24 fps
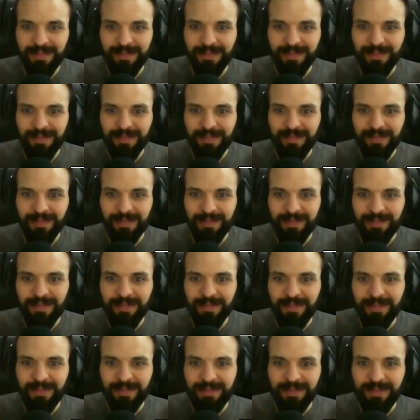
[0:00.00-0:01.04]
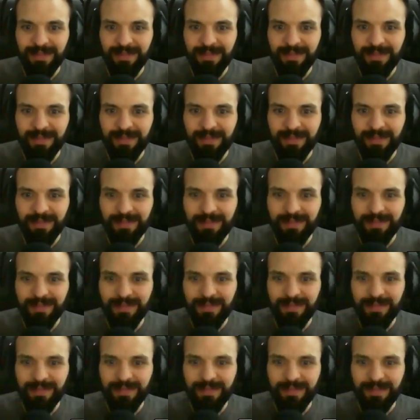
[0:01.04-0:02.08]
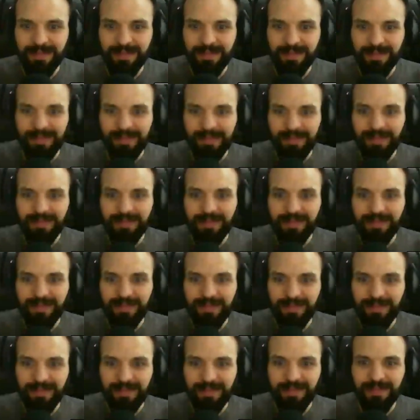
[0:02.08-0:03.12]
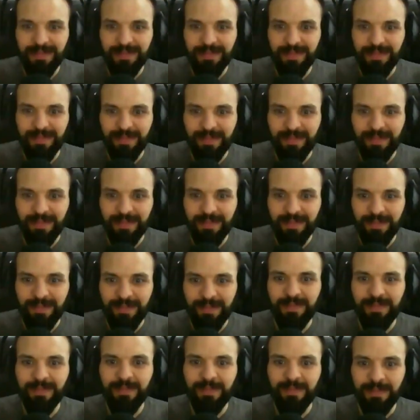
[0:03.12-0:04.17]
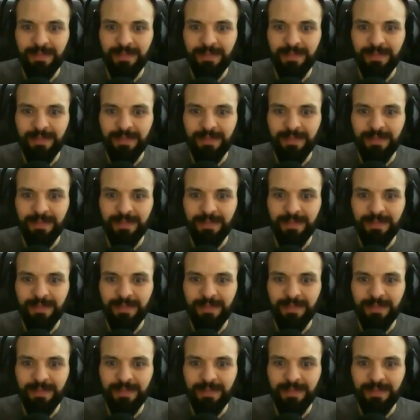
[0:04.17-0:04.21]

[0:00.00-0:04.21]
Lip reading: (not speaking)